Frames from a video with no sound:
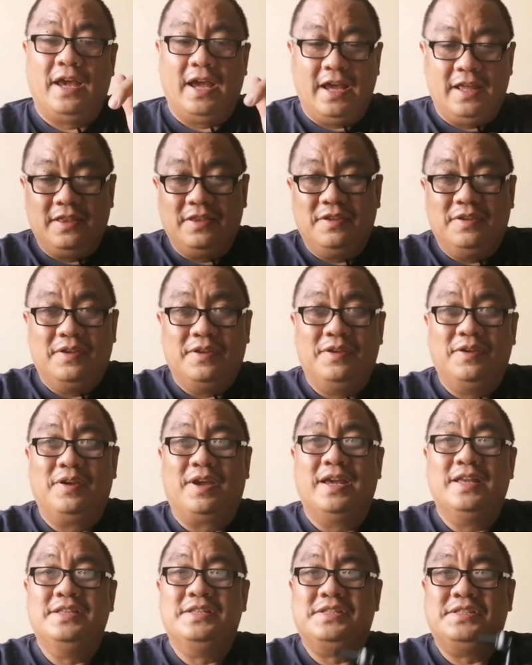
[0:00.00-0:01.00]
And you
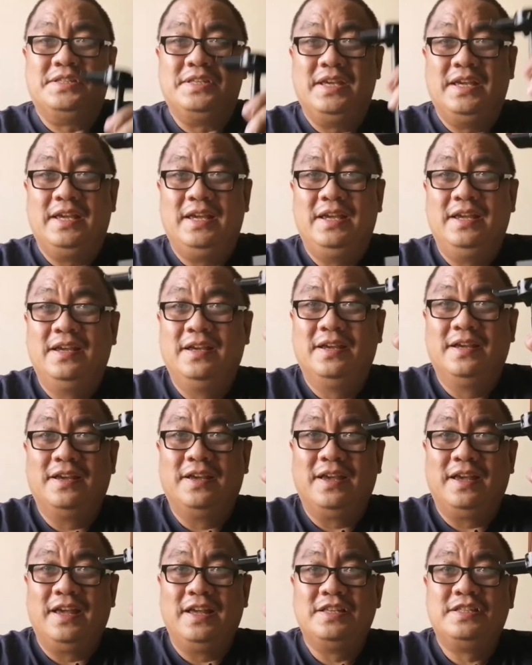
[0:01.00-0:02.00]
can see
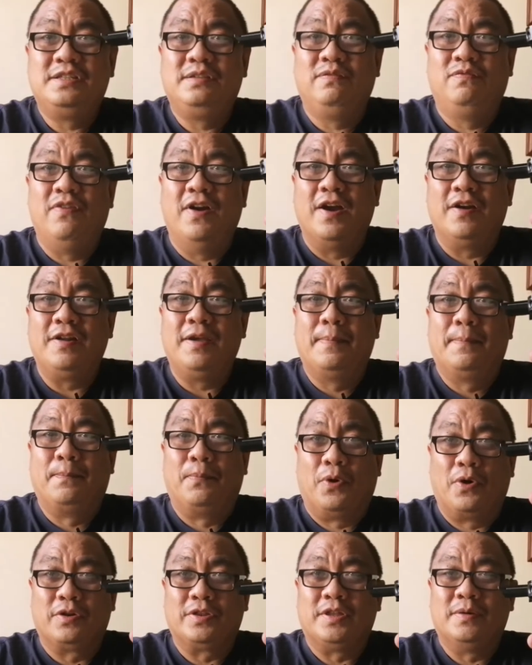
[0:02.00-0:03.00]
it's very
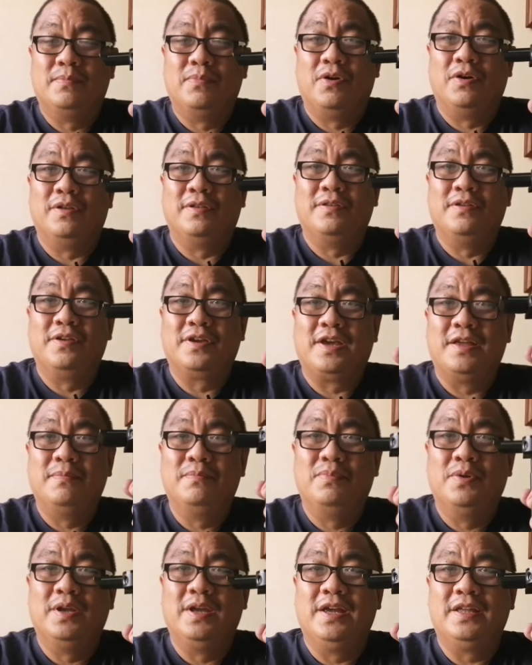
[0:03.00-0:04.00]
portable. You
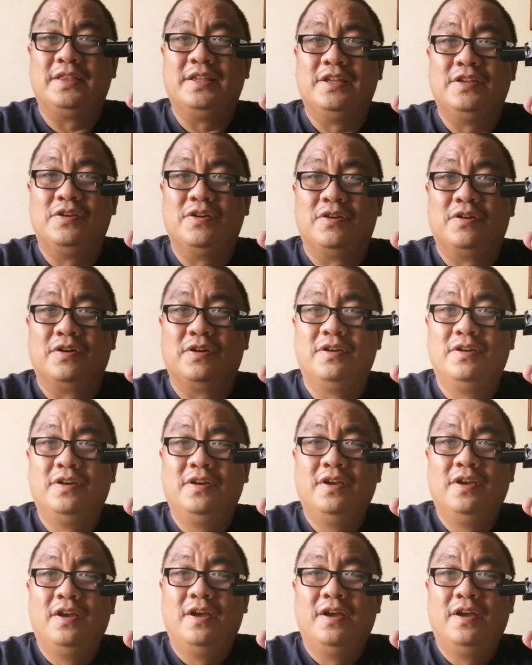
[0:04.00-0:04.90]
can bring it in your